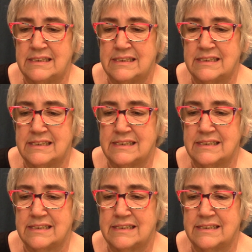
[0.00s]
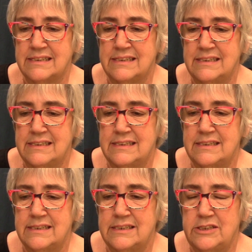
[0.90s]
And your mother?
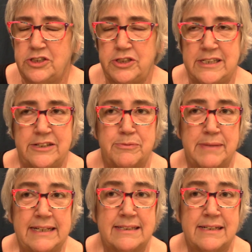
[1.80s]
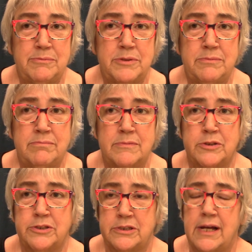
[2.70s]
Do you need her maiden name?
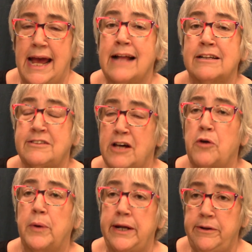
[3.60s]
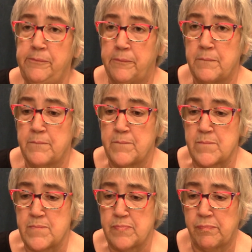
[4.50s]
Yes. Alice Owen.
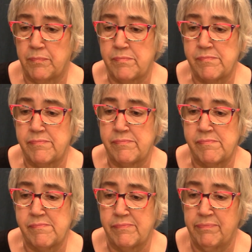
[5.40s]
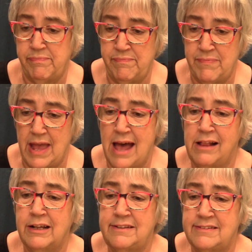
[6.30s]
Alice Owens? Mm-hmm.
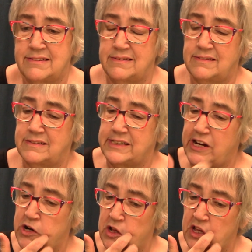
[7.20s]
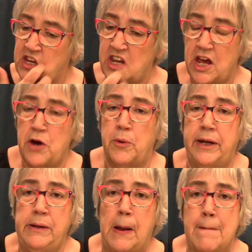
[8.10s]
Alice Carolyn Owen.
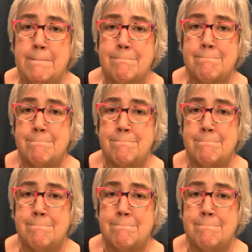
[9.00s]
Okay.